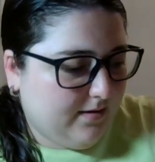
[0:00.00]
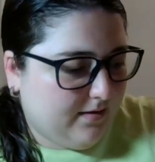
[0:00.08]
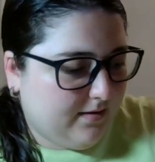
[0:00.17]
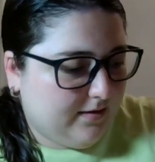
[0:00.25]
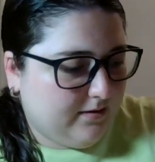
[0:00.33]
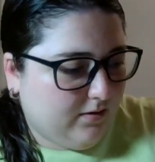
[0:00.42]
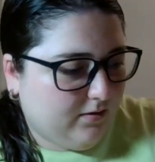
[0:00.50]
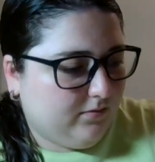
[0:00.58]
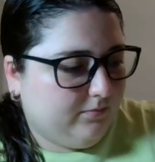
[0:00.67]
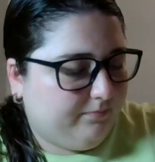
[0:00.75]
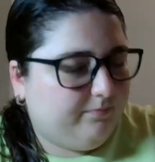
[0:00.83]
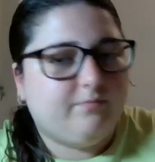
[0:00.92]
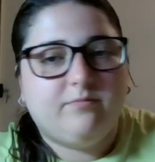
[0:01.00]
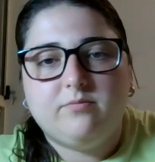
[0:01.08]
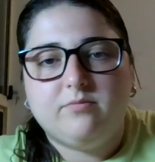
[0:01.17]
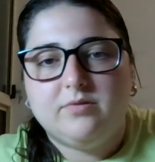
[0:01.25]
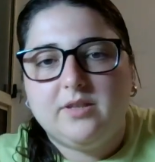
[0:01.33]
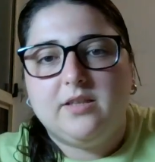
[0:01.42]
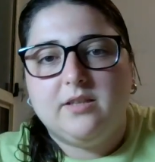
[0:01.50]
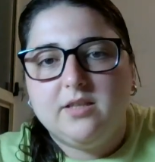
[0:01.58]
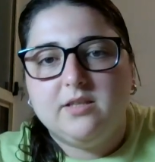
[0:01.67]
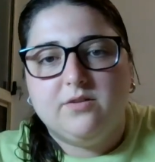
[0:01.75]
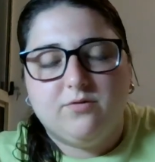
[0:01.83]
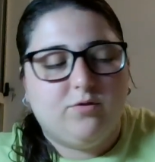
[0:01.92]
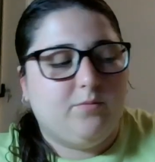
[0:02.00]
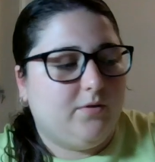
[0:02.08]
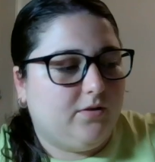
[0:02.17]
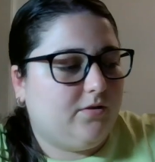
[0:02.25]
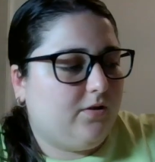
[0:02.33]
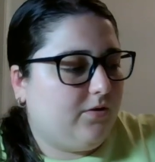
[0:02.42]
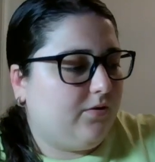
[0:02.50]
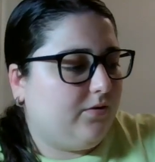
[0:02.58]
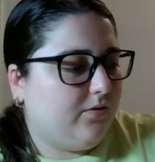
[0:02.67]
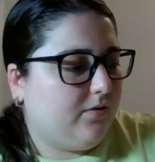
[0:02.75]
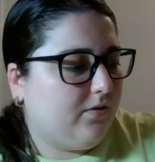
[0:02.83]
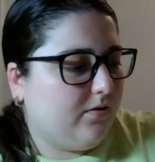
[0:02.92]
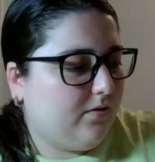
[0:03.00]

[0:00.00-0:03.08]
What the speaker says: These are all pretty easy formulas to use.